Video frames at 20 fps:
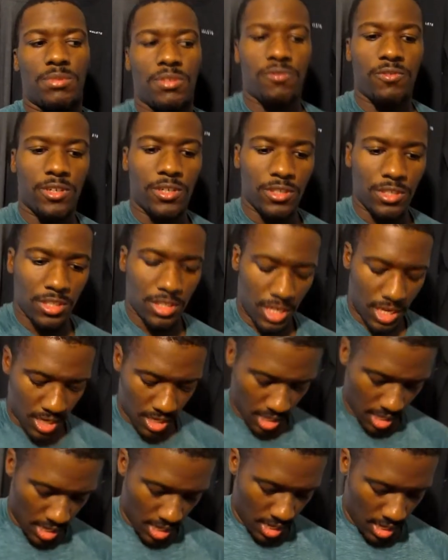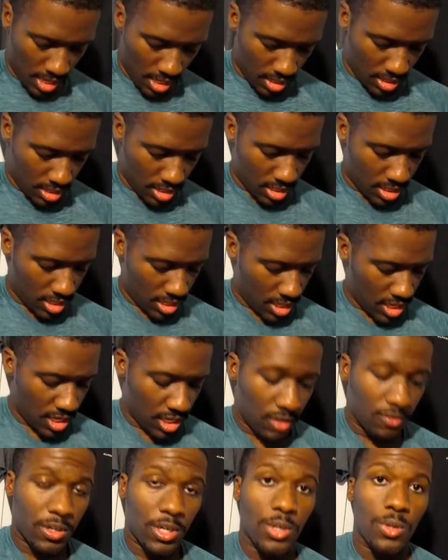But first, the
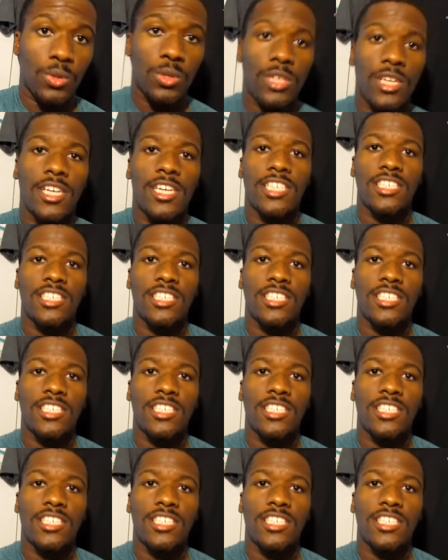Hero